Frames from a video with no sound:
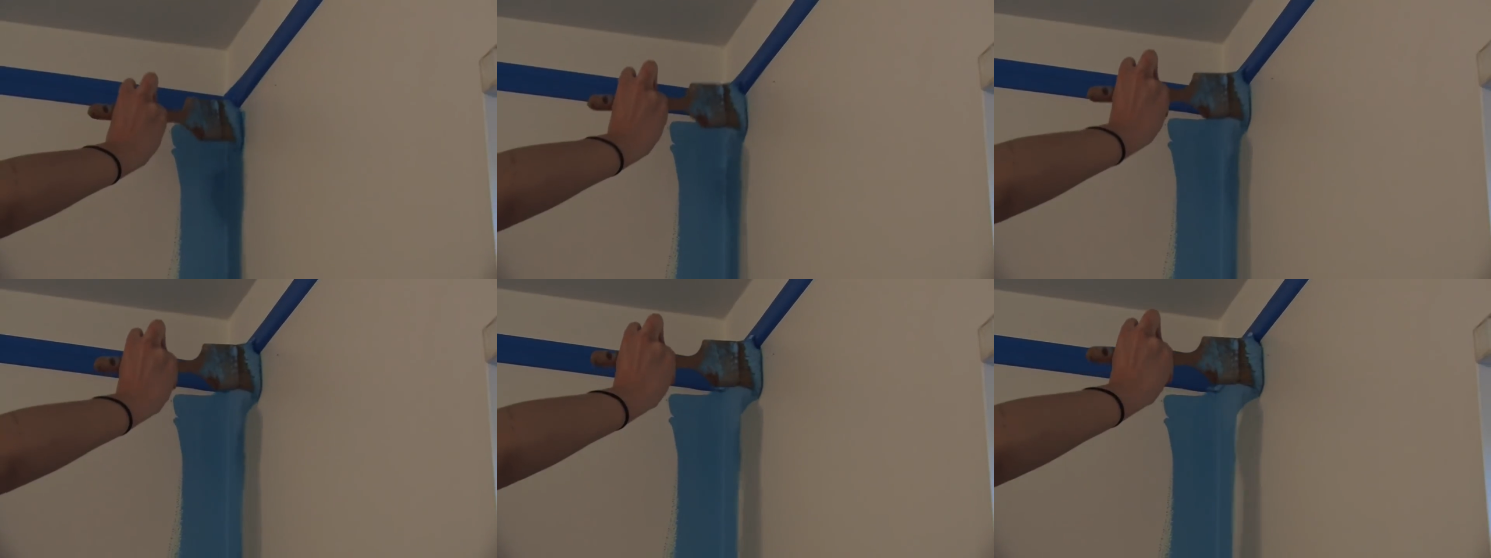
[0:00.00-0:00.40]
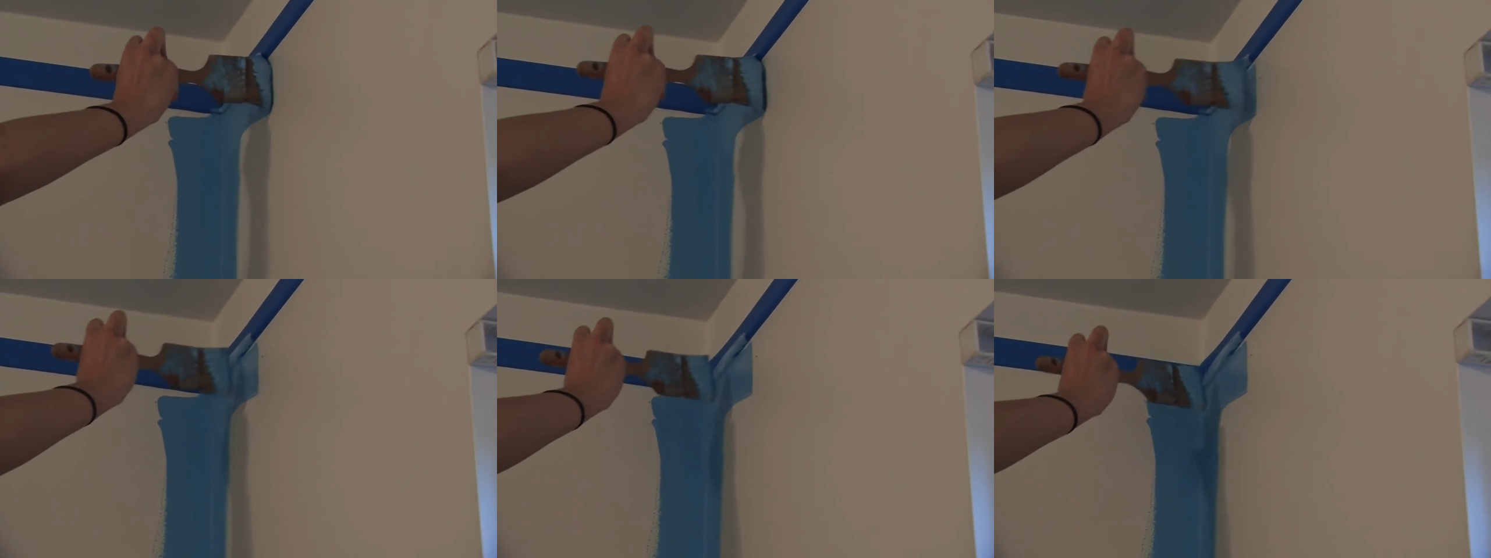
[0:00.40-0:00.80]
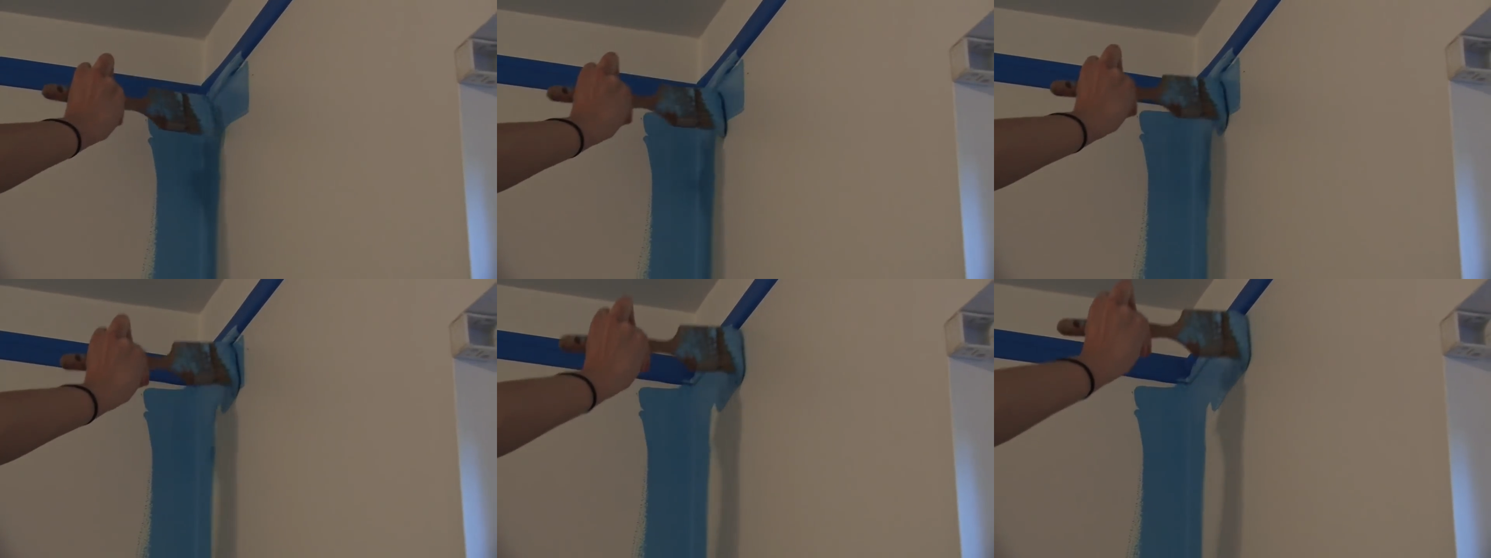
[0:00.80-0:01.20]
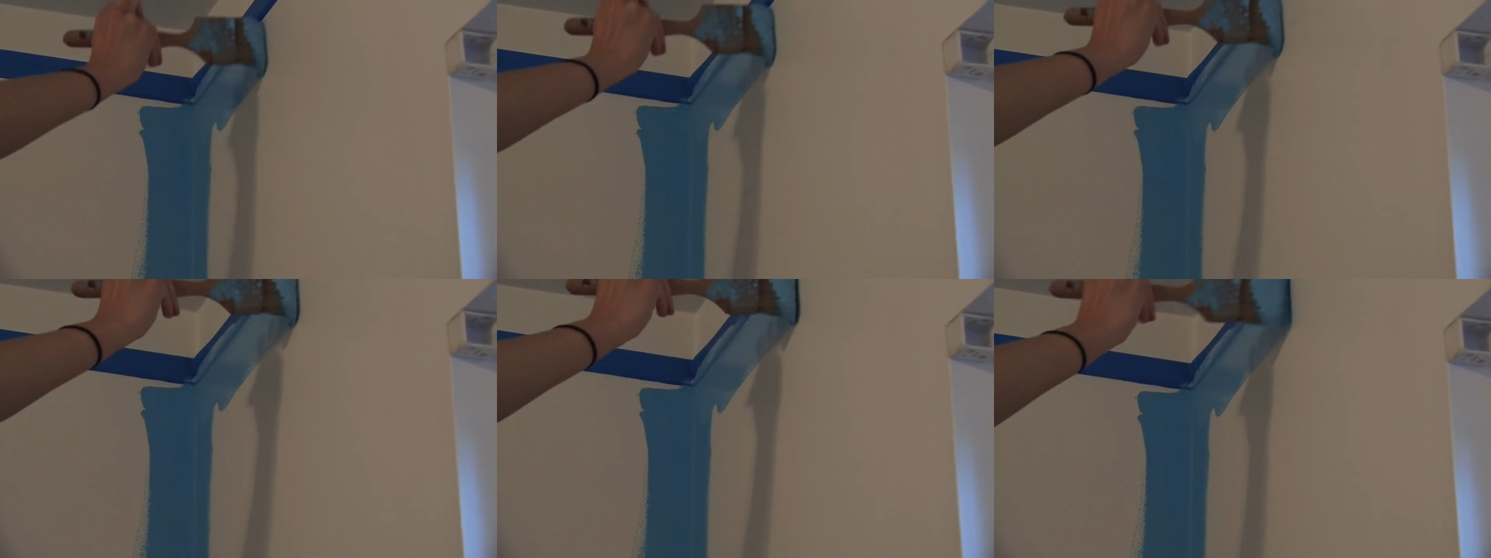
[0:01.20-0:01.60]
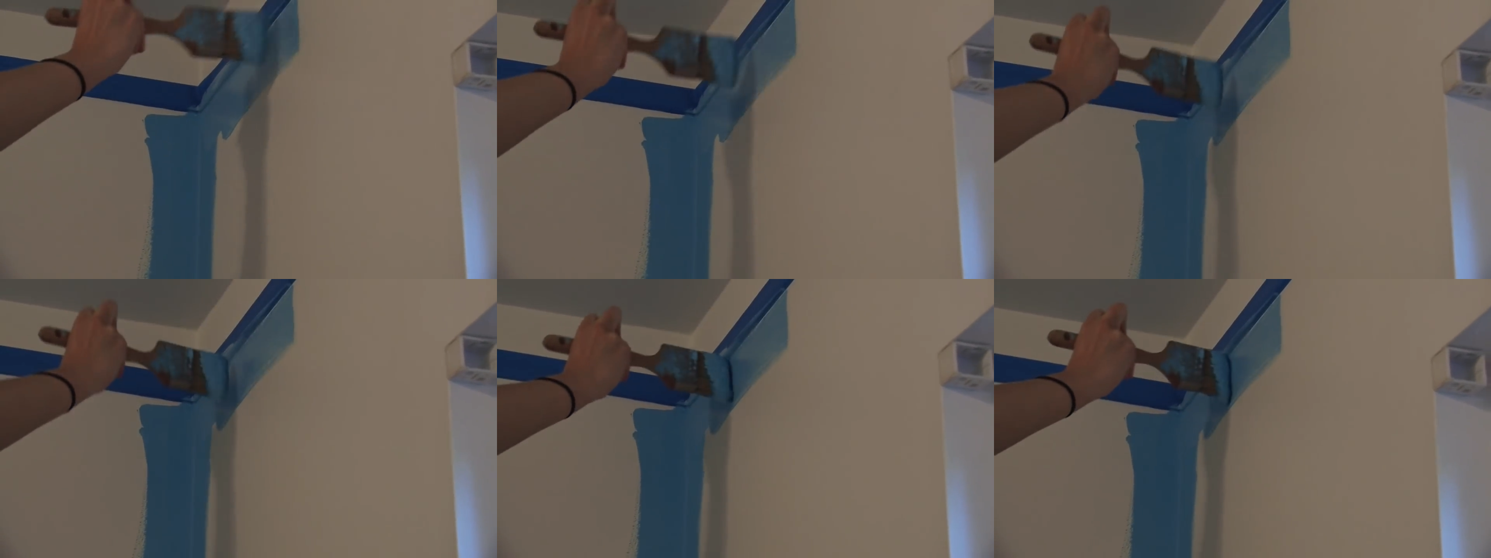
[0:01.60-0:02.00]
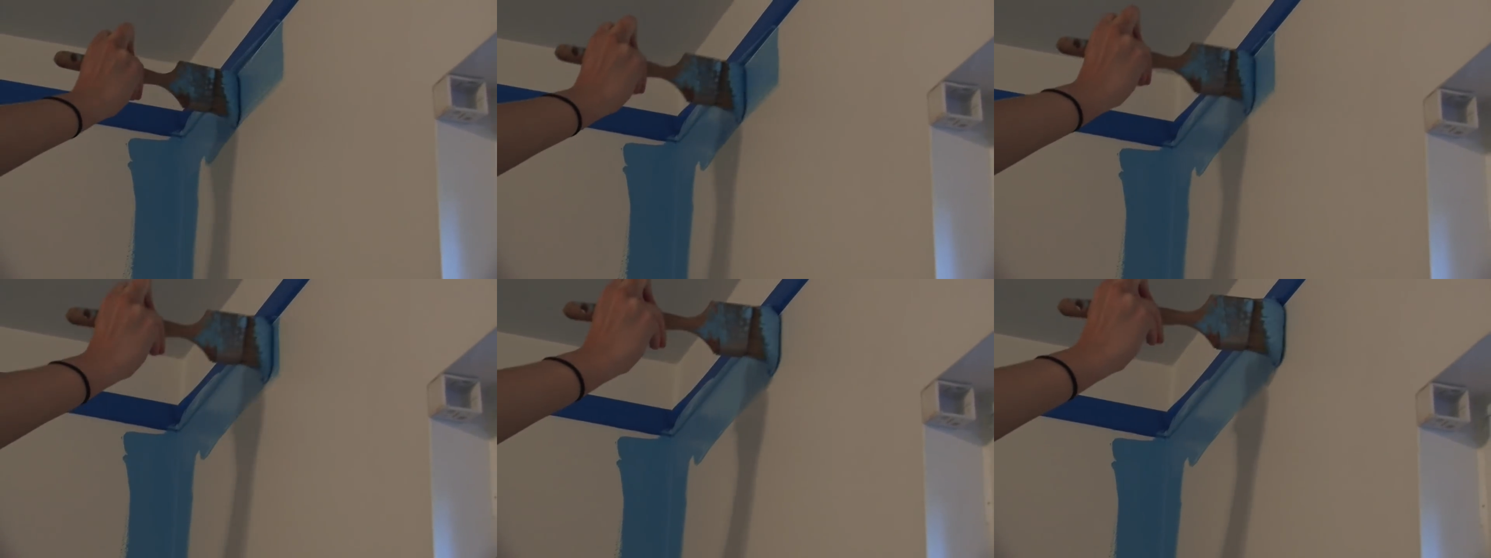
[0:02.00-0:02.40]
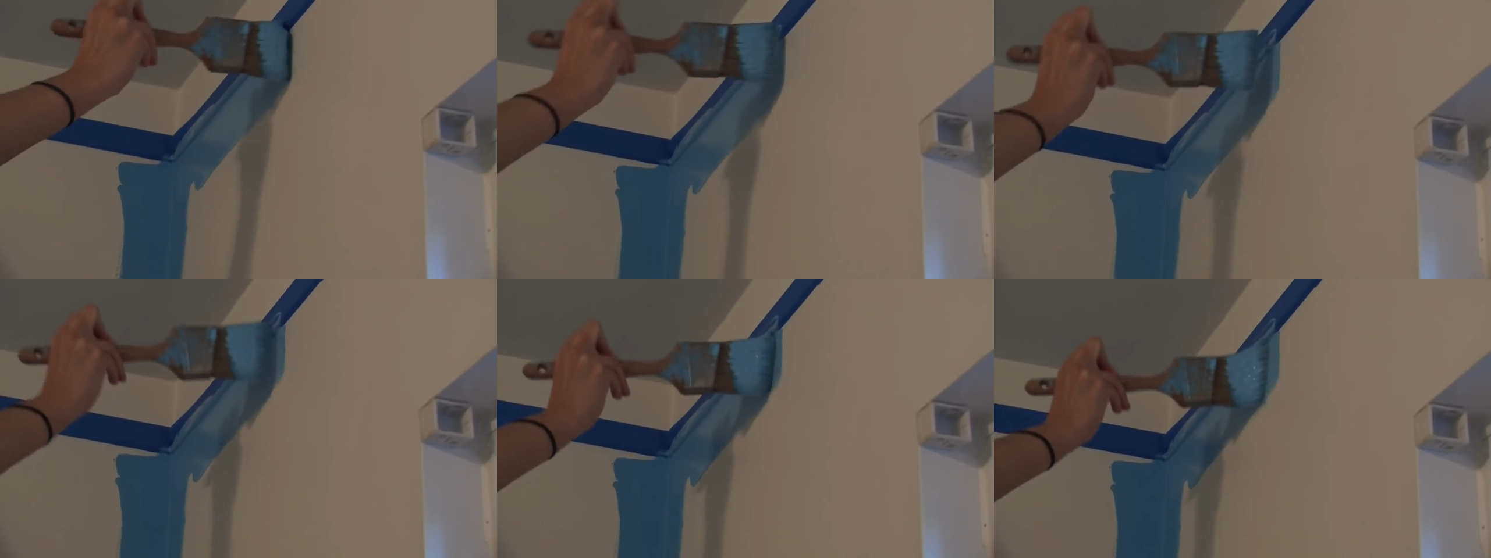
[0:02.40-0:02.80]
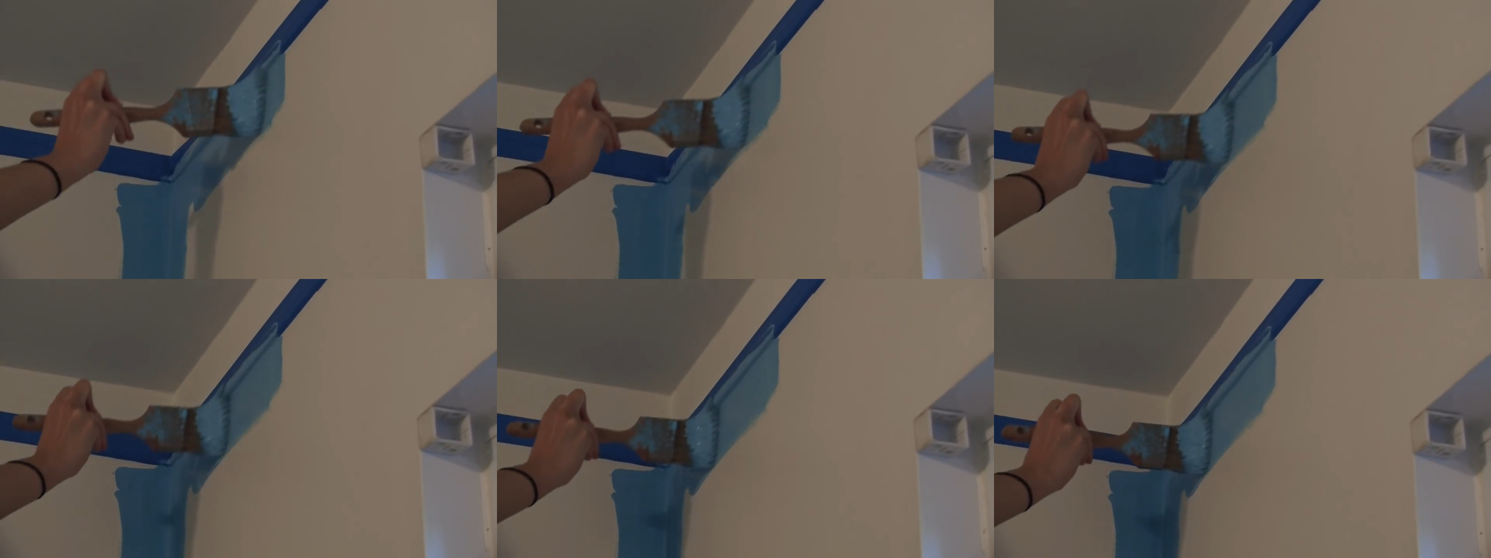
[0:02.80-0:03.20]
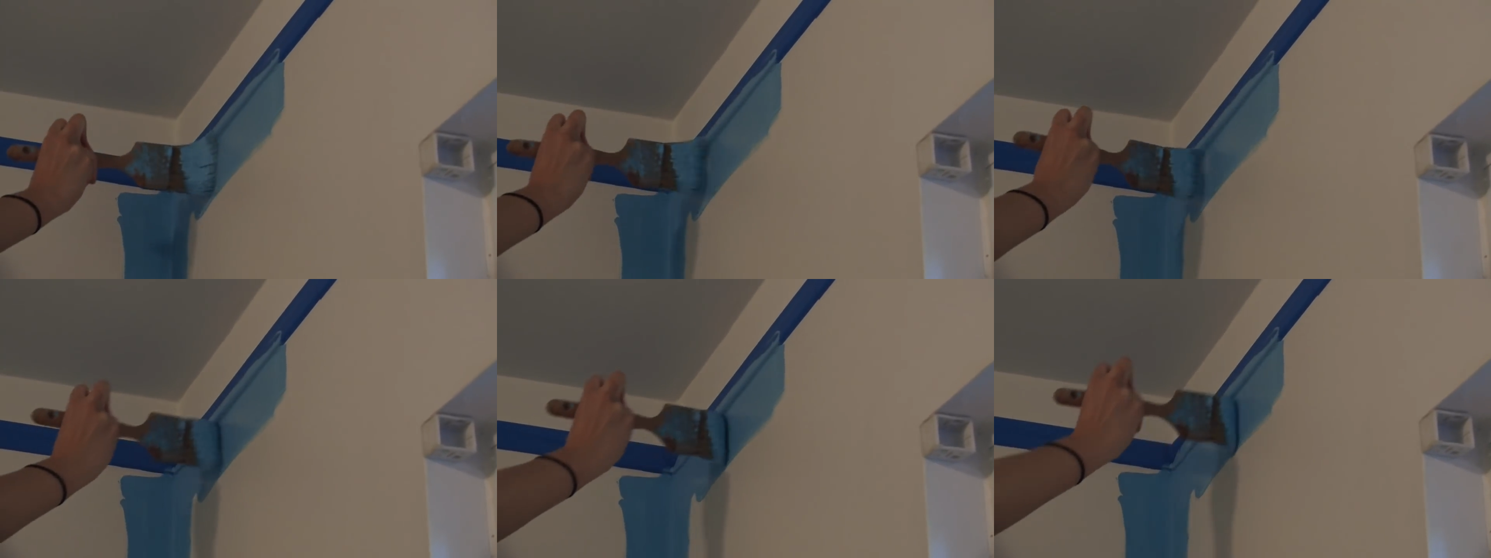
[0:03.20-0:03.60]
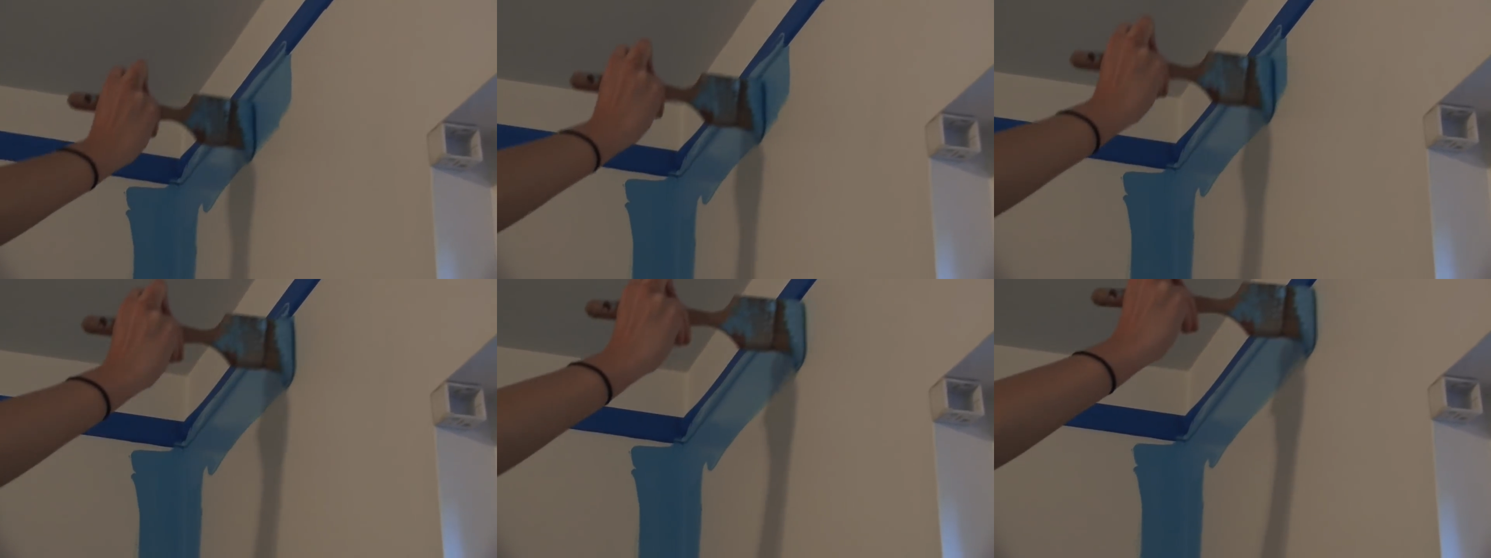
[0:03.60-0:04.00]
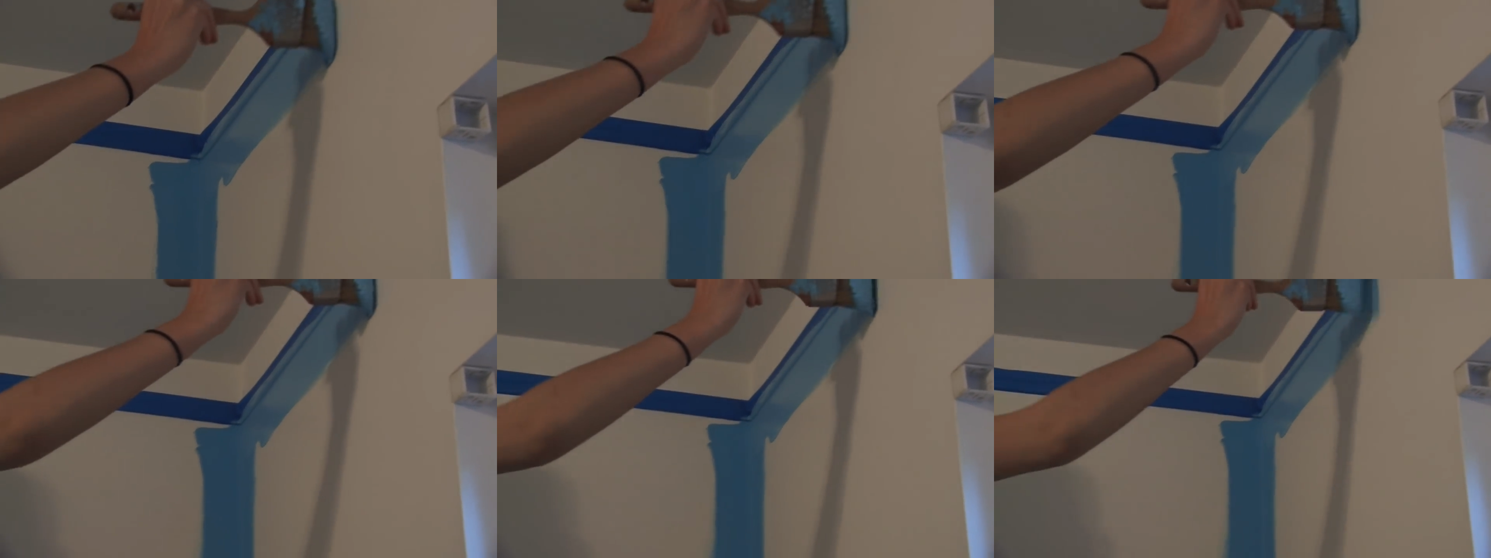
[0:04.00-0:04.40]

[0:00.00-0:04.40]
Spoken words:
[unreadable: no face in view]